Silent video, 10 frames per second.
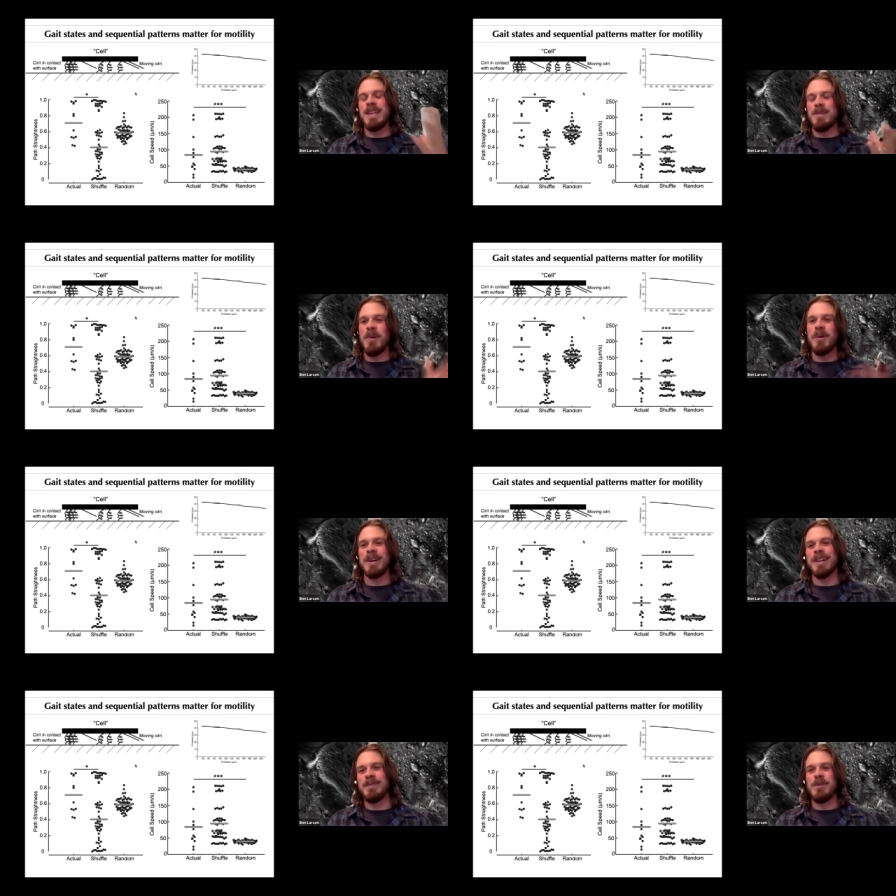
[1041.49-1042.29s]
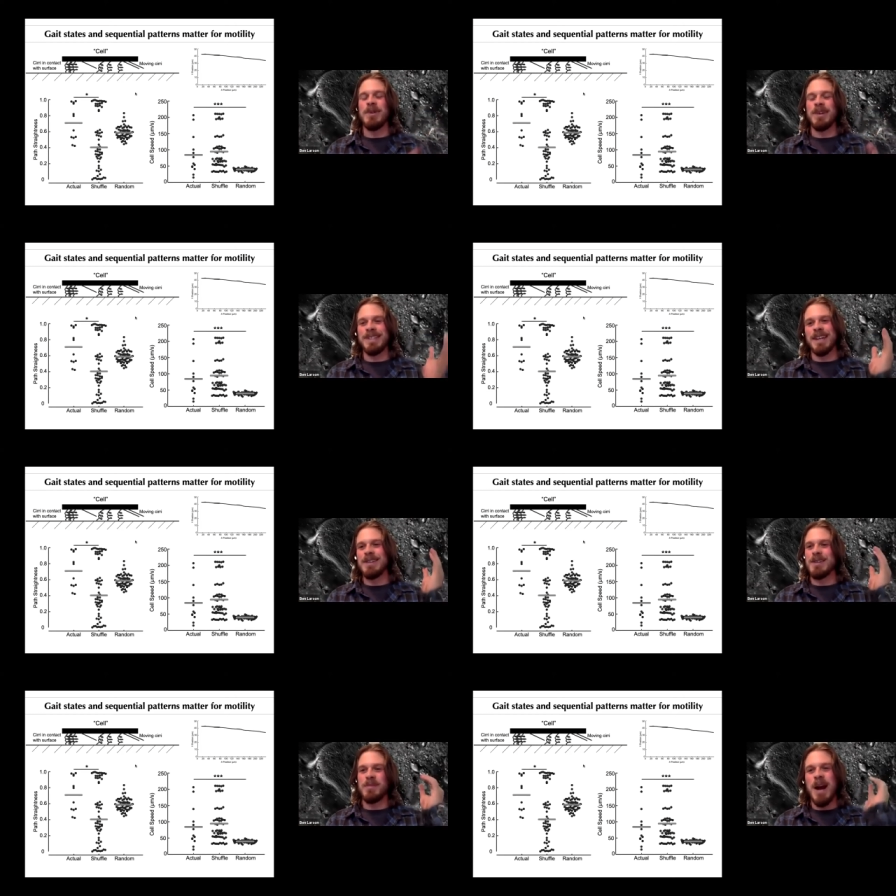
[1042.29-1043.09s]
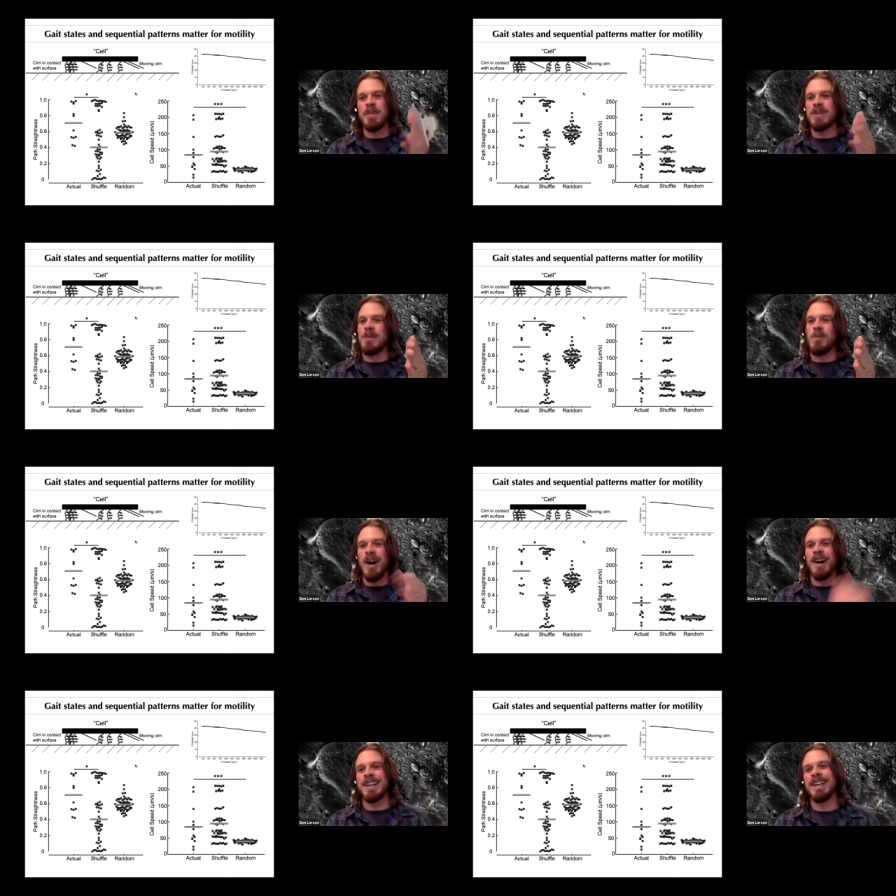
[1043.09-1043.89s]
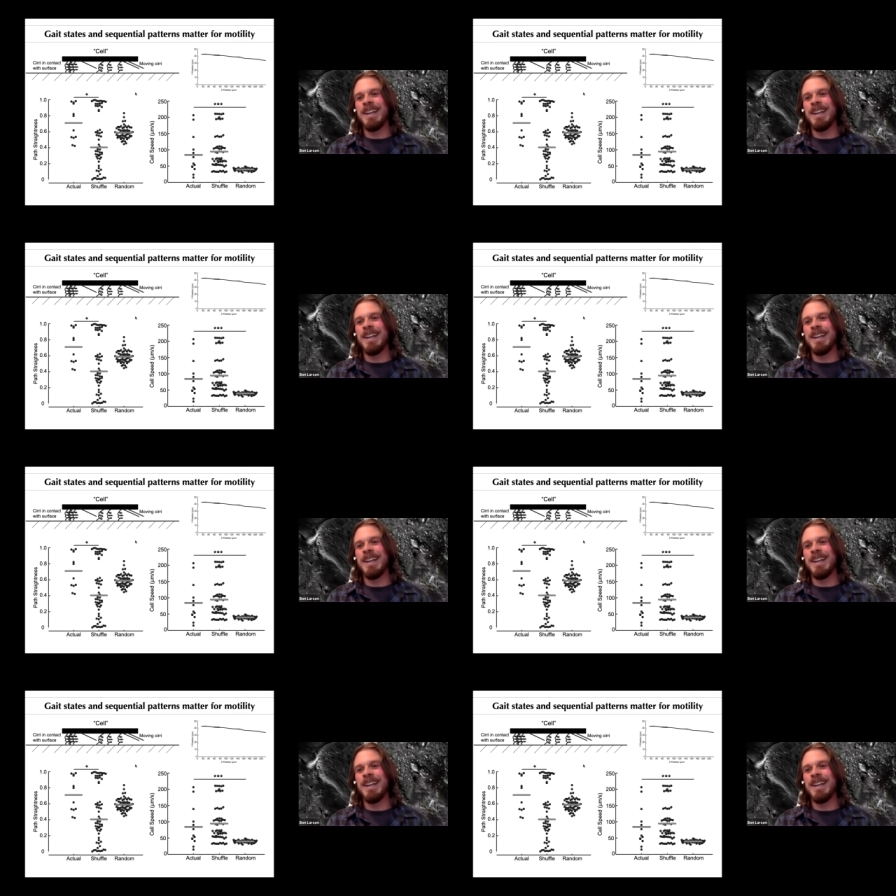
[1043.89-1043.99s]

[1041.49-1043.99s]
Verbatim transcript: important for cells to properly walk